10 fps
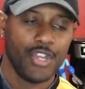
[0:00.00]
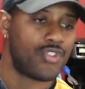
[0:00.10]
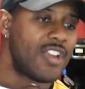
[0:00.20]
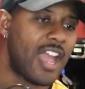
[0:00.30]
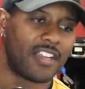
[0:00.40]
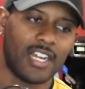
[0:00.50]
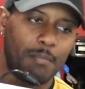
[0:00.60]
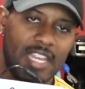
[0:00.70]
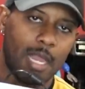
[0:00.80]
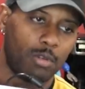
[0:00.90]
You're not going to
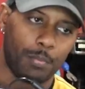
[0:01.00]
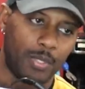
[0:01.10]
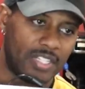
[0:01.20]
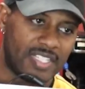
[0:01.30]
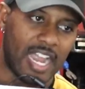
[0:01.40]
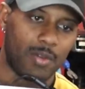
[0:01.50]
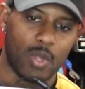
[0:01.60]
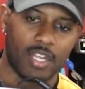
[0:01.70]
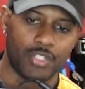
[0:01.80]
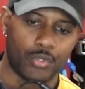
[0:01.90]
be able to put a
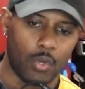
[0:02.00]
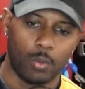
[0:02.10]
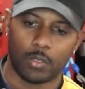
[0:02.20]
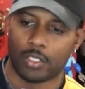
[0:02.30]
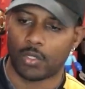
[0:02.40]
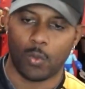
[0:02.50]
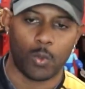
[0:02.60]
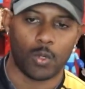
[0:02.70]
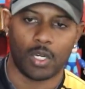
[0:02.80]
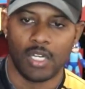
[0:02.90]
Sanwa controller
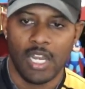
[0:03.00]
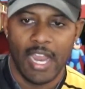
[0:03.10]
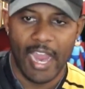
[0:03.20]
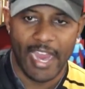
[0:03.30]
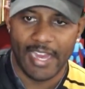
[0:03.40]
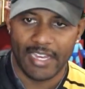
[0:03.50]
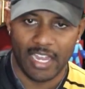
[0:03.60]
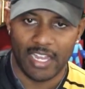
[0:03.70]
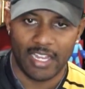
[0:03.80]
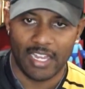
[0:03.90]
or a
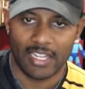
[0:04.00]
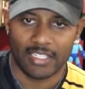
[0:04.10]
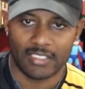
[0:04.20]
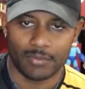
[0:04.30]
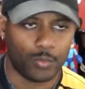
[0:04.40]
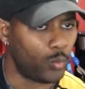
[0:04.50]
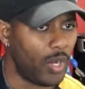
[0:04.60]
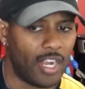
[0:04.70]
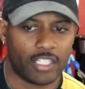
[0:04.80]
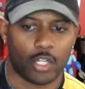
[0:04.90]

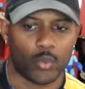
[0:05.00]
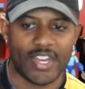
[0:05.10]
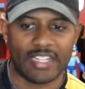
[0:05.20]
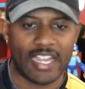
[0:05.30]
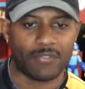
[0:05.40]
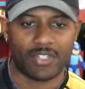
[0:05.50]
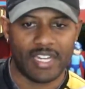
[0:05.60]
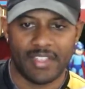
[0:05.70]
Korean lever in